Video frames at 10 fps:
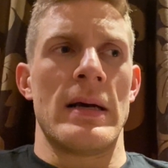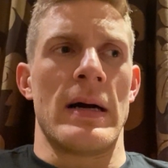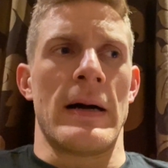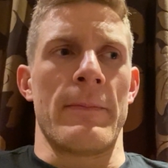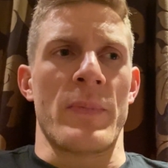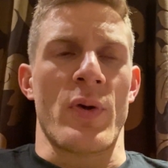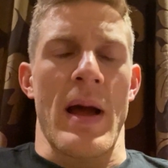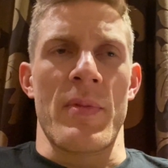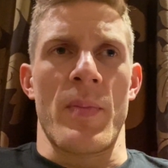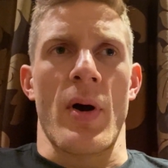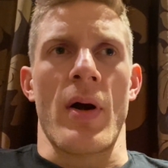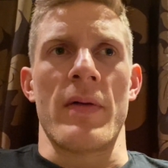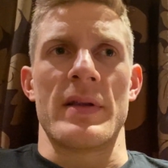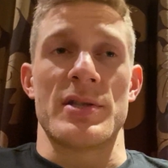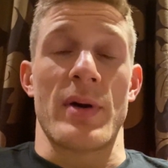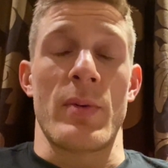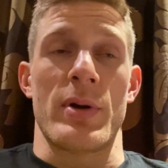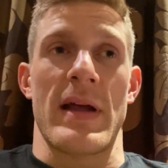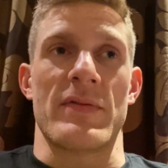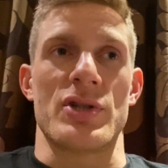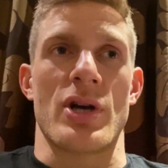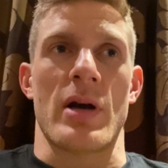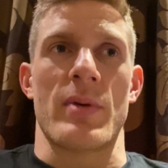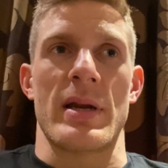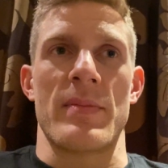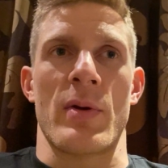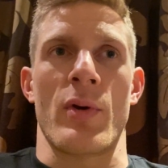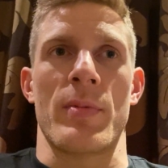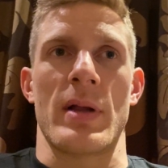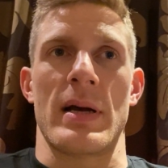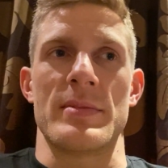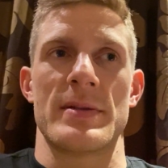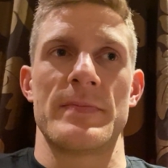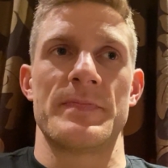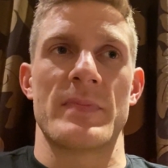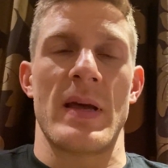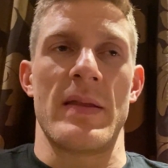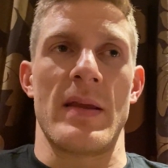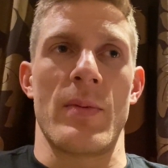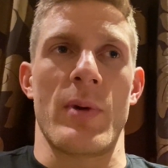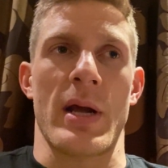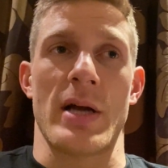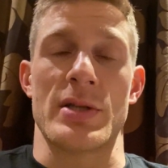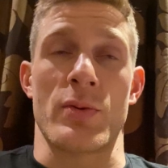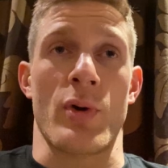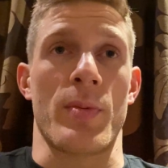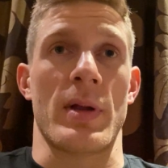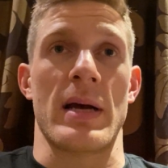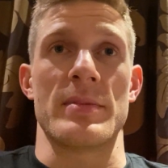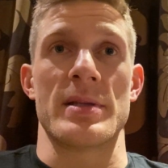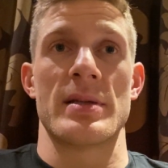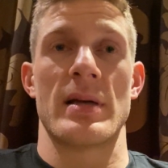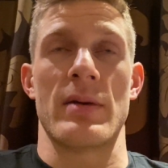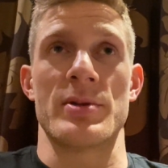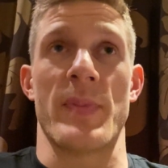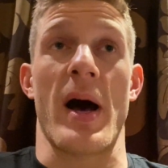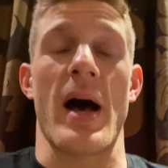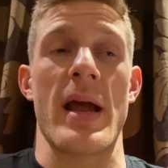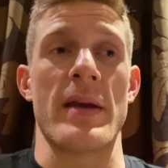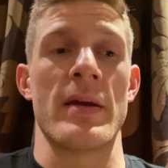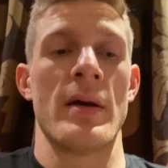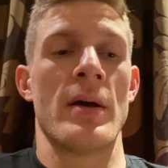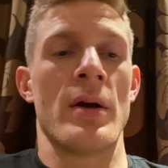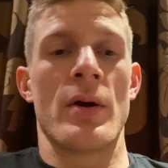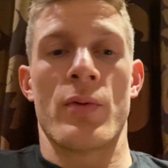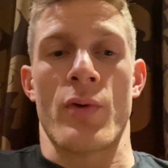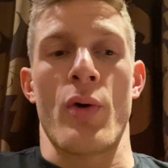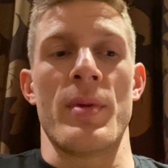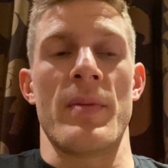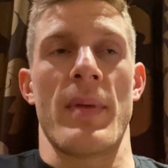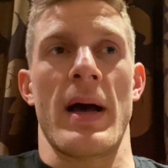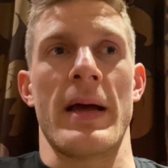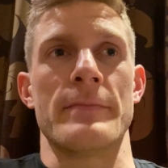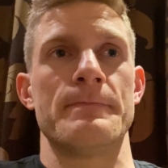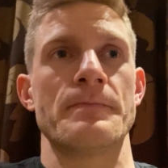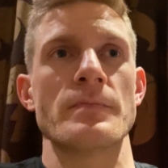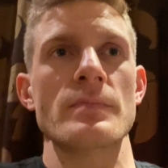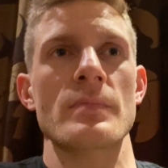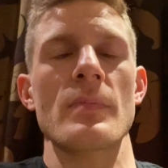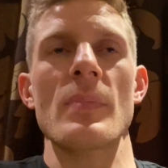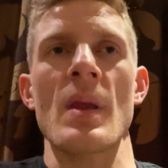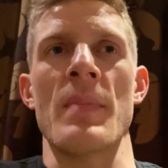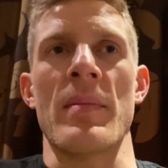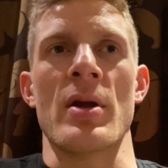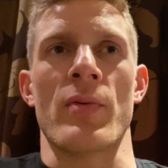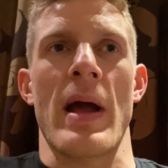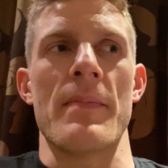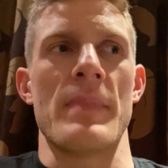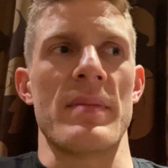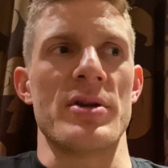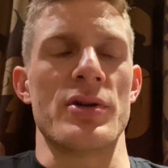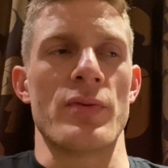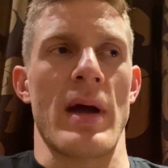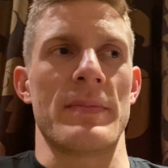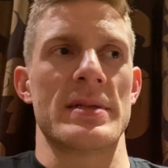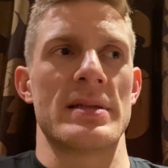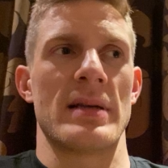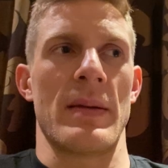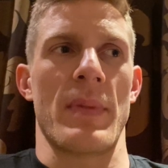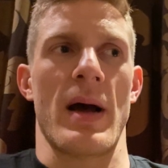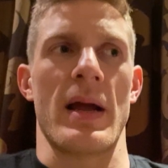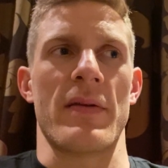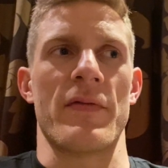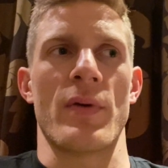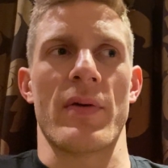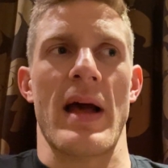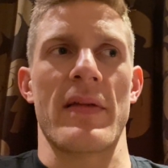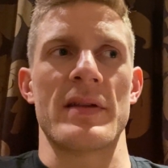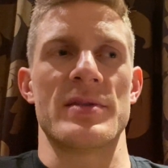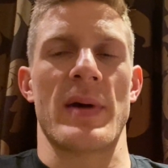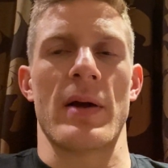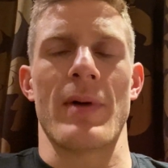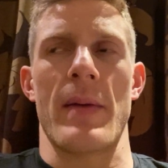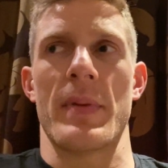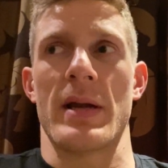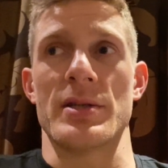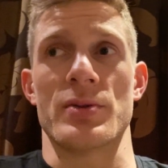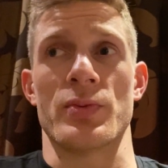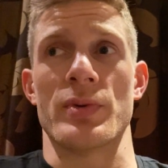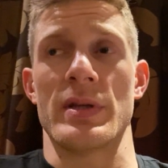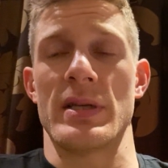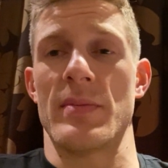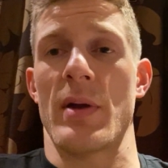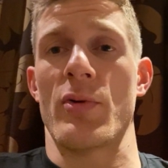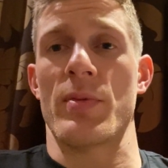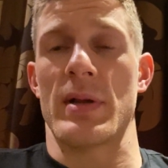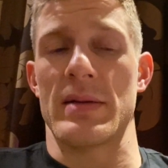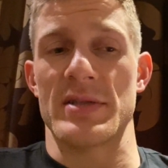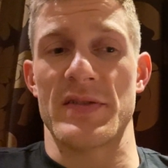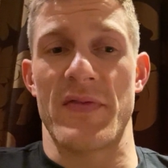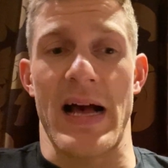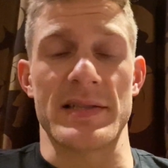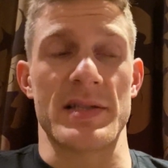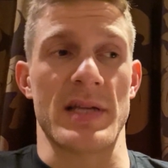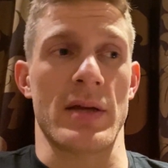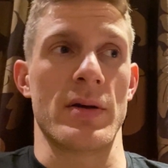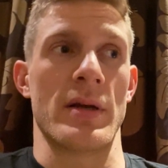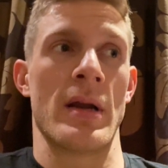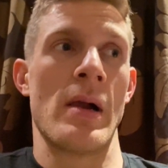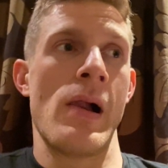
grabbed the bar, and then so I wouldn't have to chalk when I did my rope climbs. And then when I got rope climbs, I was behind Roman by maybe a rep, maybe 2 reps, and behind a few other athletes by a rep. And I just really did my rope climbs as fast as I could.